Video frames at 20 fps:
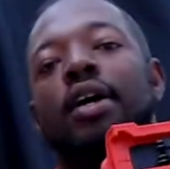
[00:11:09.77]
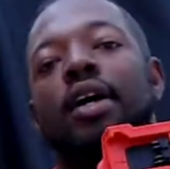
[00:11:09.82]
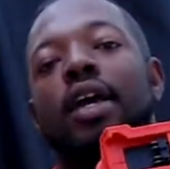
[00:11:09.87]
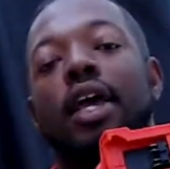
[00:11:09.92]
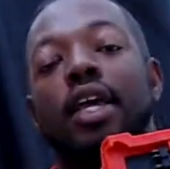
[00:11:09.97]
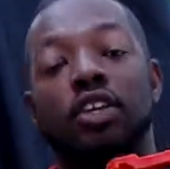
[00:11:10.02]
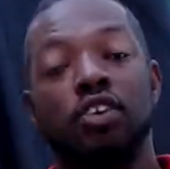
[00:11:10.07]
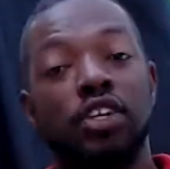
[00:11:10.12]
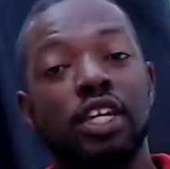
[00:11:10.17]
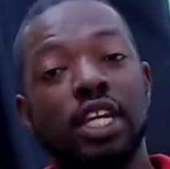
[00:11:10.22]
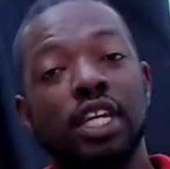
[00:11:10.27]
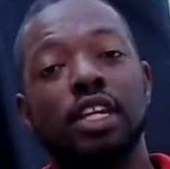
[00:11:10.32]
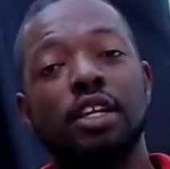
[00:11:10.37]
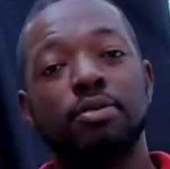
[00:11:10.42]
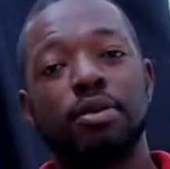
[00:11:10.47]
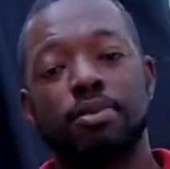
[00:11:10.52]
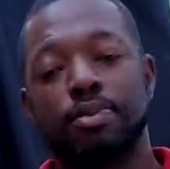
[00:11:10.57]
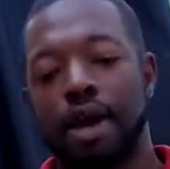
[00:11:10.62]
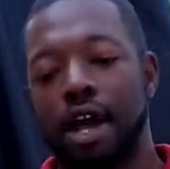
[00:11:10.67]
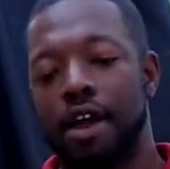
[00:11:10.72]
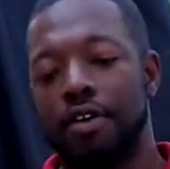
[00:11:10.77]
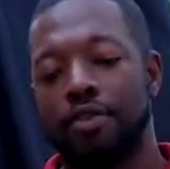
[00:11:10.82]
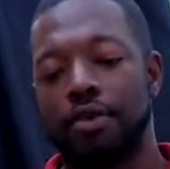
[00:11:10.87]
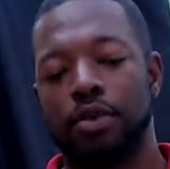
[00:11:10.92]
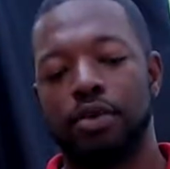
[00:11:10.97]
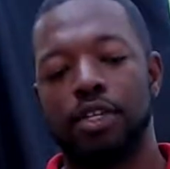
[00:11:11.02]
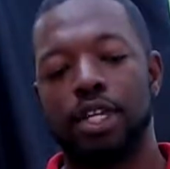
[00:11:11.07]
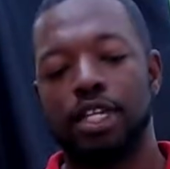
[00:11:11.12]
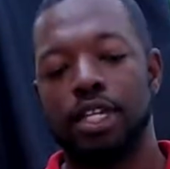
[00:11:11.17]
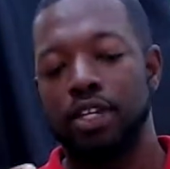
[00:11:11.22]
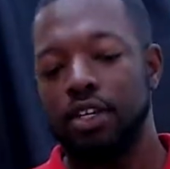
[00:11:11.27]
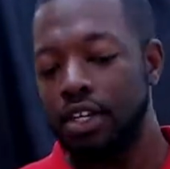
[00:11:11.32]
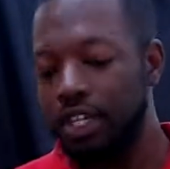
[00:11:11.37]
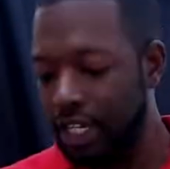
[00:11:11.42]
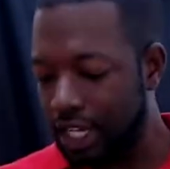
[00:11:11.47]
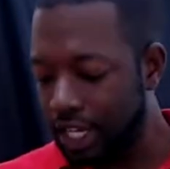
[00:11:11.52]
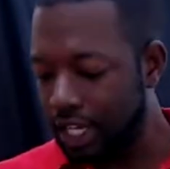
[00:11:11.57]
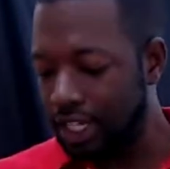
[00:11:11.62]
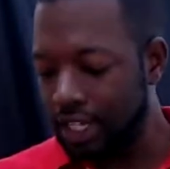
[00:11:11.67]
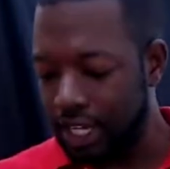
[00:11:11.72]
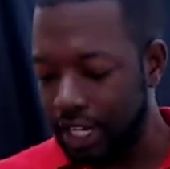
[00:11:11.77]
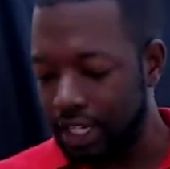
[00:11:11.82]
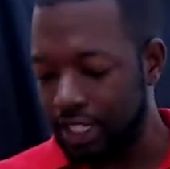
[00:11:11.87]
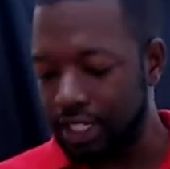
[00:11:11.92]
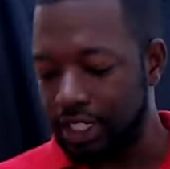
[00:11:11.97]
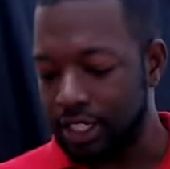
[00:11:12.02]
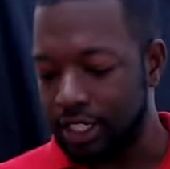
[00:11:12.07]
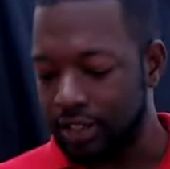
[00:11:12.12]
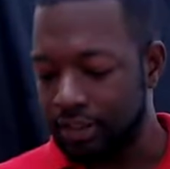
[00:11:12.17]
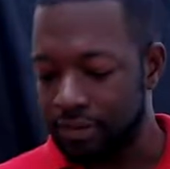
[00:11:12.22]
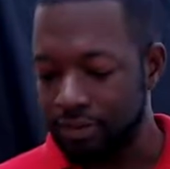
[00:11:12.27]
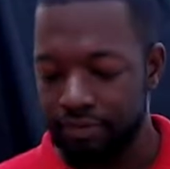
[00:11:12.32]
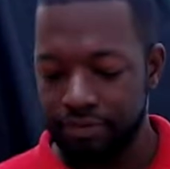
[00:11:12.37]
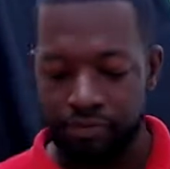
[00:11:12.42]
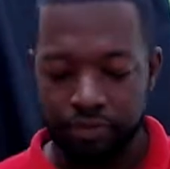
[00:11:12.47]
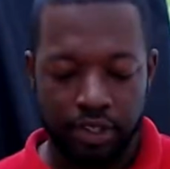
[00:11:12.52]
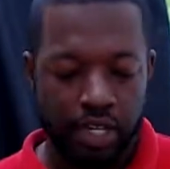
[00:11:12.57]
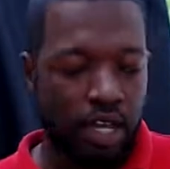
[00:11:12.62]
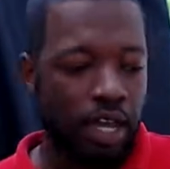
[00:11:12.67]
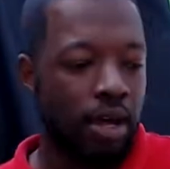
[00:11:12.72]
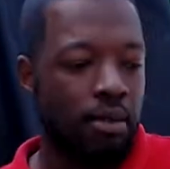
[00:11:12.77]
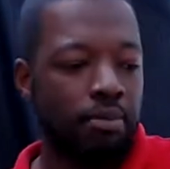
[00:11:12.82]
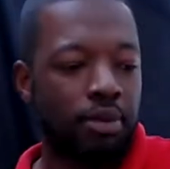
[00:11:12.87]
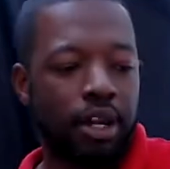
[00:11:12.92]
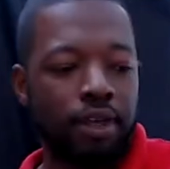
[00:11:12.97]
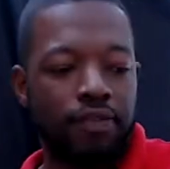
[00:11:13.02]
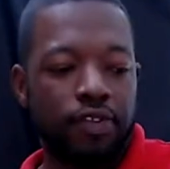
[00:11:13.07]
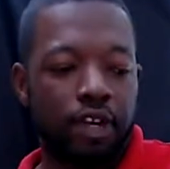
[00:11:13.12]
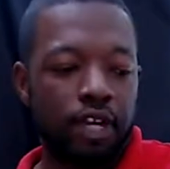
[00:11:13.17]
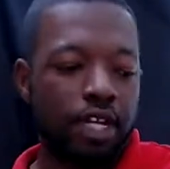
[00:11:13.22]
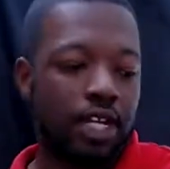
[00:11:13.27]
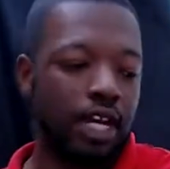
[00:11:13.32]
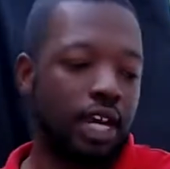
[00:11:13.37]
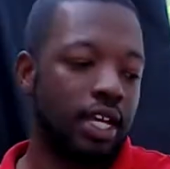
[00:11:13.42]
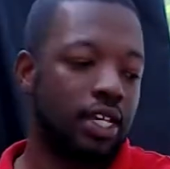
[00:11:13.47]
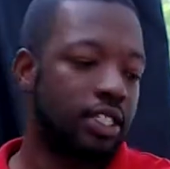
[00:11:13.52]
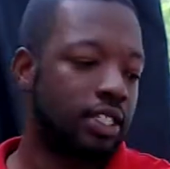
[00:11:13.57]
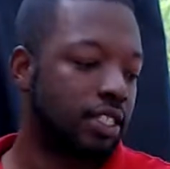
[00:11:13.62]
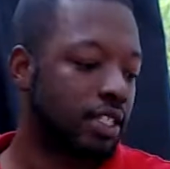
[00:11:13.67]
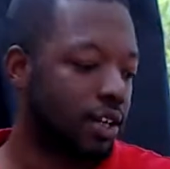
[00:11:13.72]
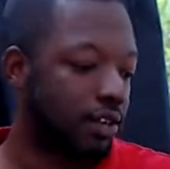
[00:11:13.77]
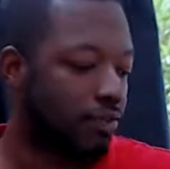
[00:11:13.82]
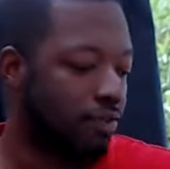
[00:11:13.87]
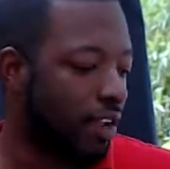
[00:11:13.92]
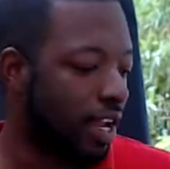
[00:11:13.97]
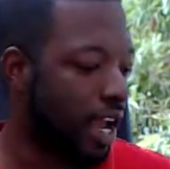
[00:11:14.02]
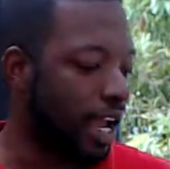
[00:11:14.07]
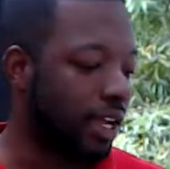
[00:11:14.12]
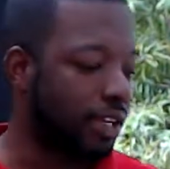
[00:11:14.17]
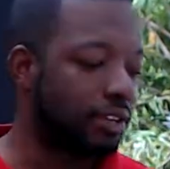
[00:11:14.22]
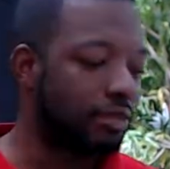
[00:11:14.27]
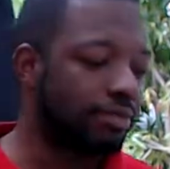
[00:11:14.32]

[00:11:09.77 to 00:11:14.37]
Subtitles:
and you need it to be powerful, then you get this. But if you're cutting stuff like